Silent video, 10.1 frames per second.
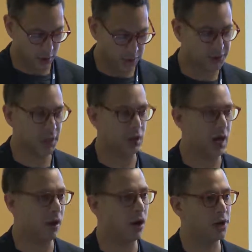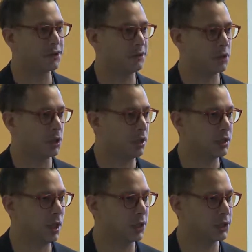We've seen how artificial
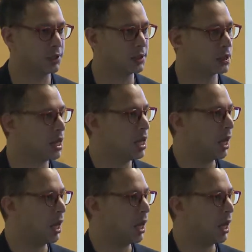intelligence